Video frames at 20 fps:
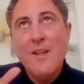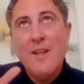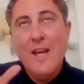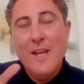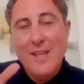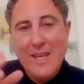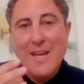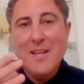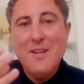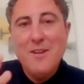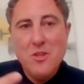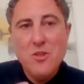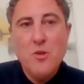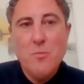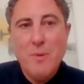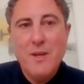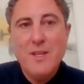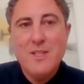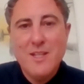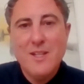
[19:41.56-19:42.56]
again, you
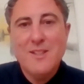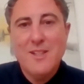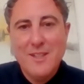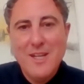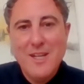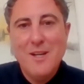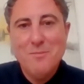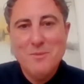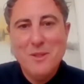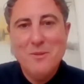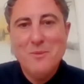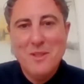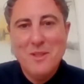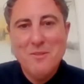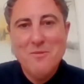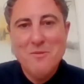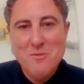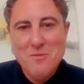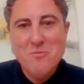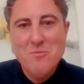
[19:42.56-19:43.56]
might start to calm down
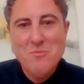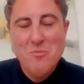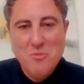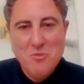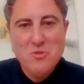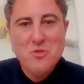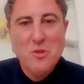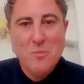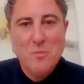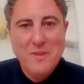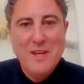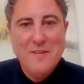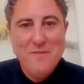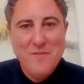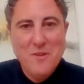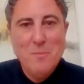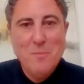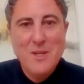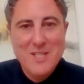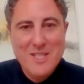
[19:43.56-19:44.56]
that some of that
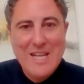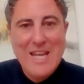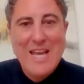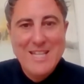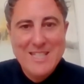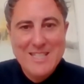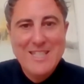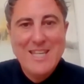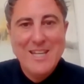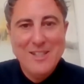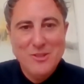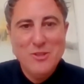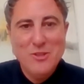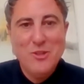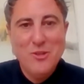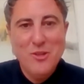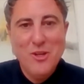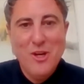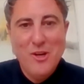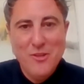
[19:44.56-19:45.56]
information is getting
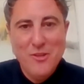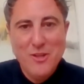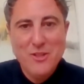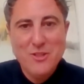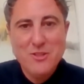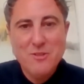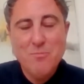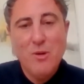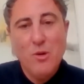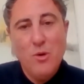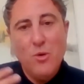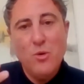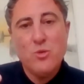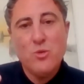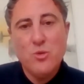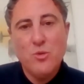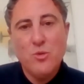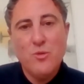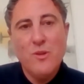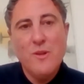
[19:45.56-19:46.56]
to others, but
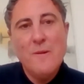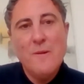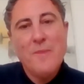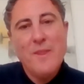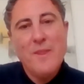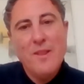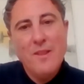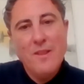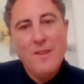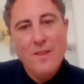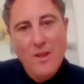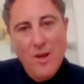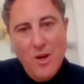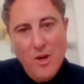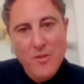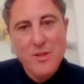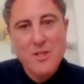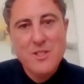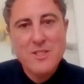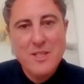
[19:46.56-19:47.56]
also
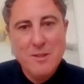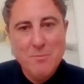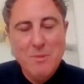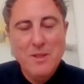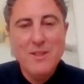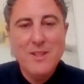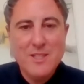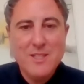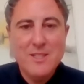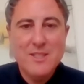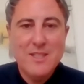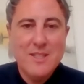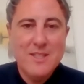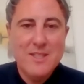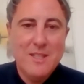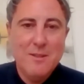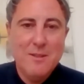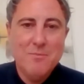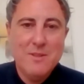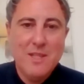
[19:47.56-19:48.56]
others can be listened at the
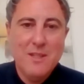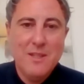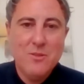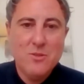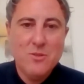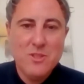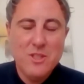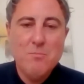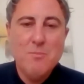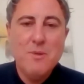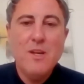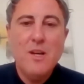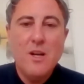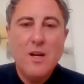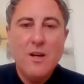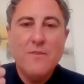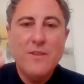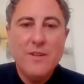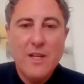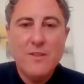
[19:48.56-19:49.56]
same time because they may
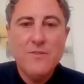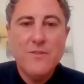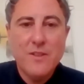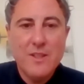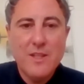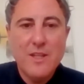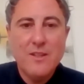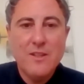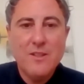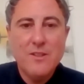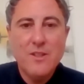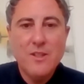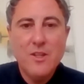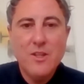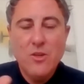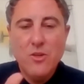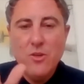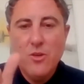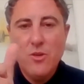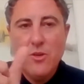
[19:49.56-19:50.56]
have an advocate
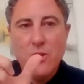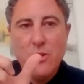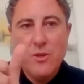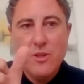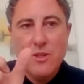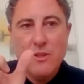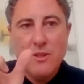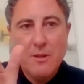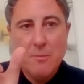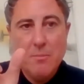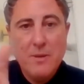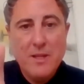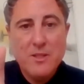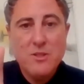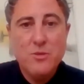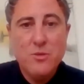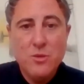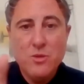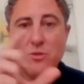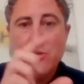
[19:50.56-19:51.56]
or a
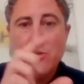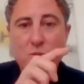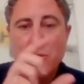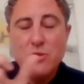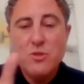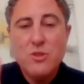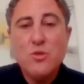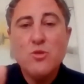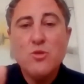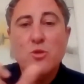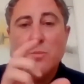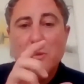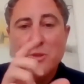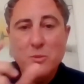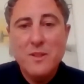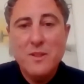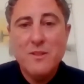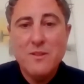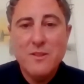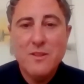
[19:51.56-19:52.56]
person who's the
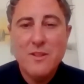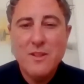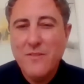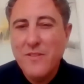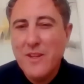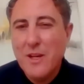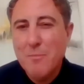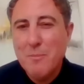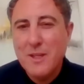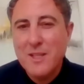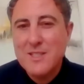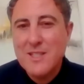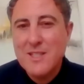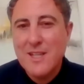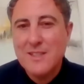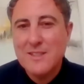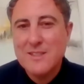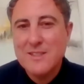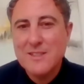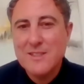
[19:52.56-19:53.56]
go-between, if that makes
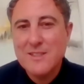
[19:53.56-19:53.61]
sense.